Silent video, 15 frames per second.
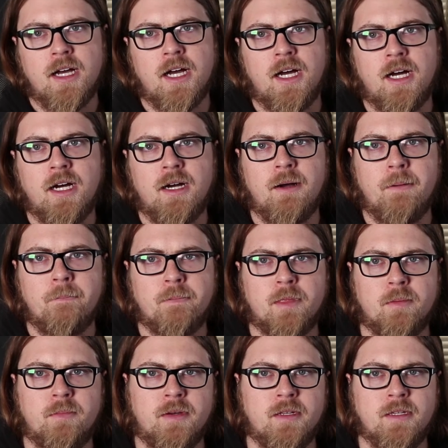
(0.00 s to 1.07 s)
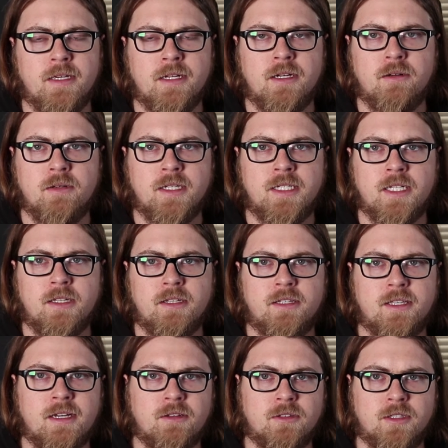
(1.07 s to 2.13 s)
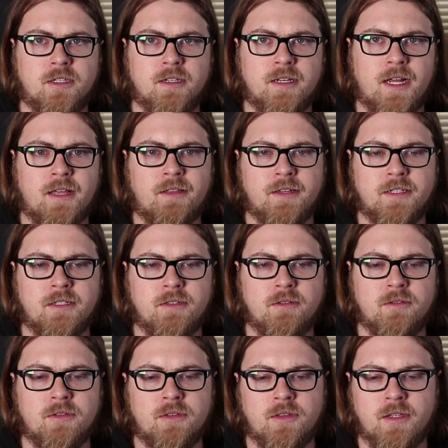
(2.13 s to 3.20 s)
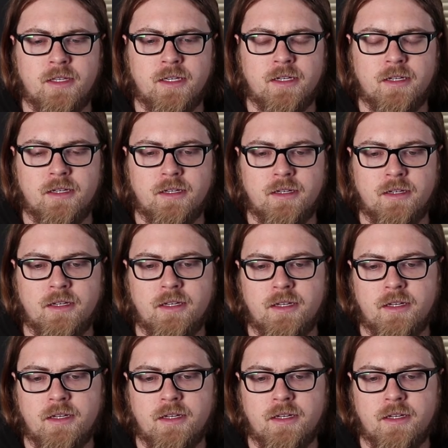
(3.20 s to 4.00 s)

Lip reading: But until it sounds good. I like to use the